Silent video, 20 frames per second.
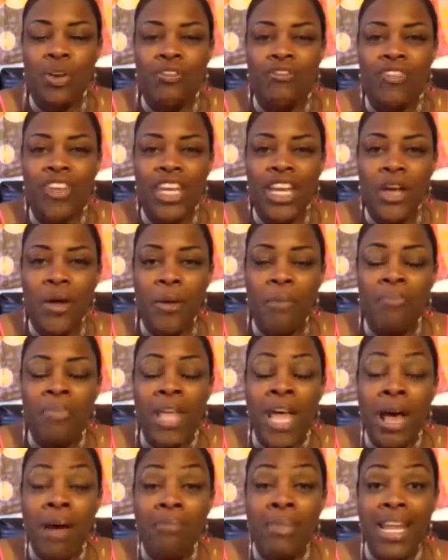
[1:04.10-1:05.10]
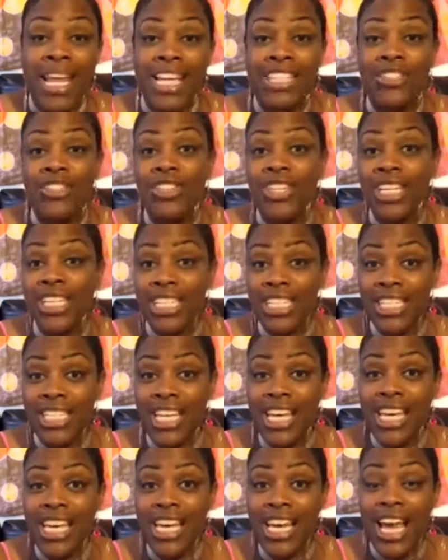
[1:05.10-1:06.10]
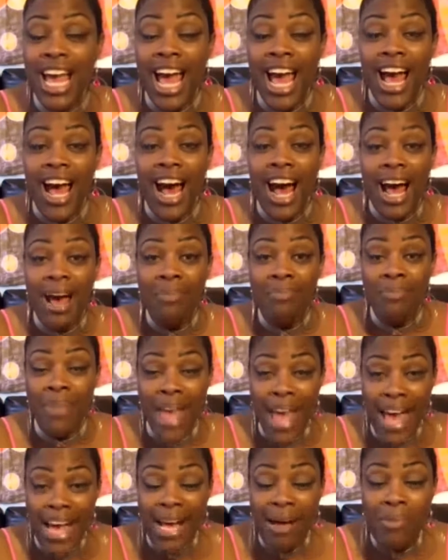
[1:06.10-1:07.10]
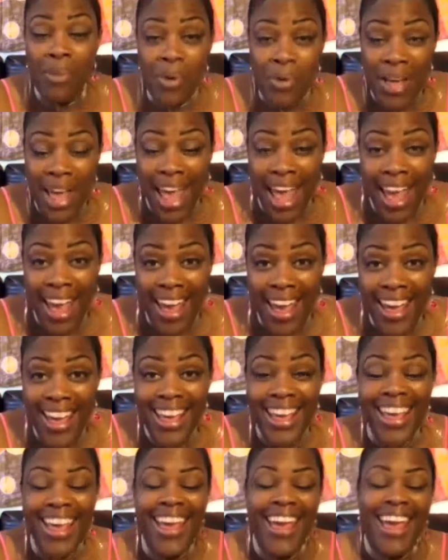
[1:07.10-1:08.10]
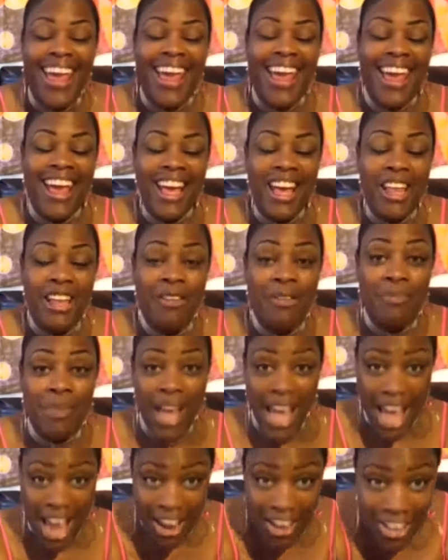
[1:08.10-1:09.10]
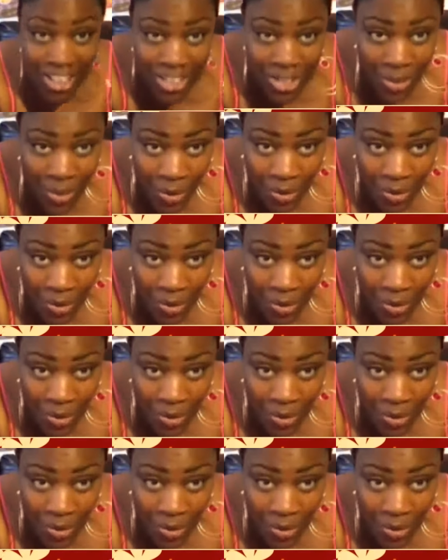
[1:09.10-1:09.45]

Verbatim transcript: one video. But as you can see, I'm back, I'm okay, and my hair is